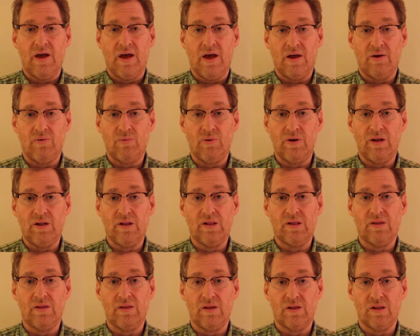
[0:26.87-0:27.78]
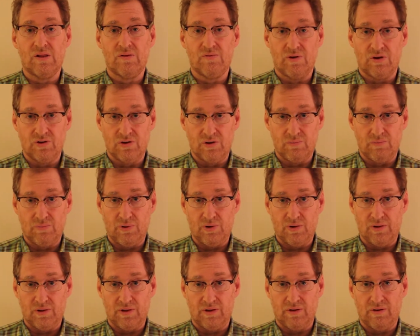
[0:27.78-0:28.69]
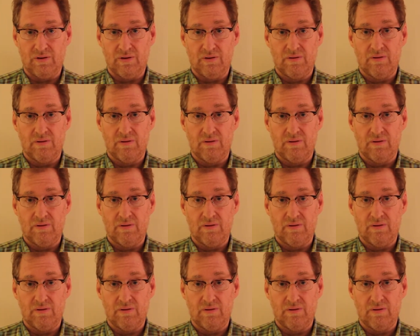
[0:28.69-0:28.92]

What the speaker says: and reads the instruction booklet.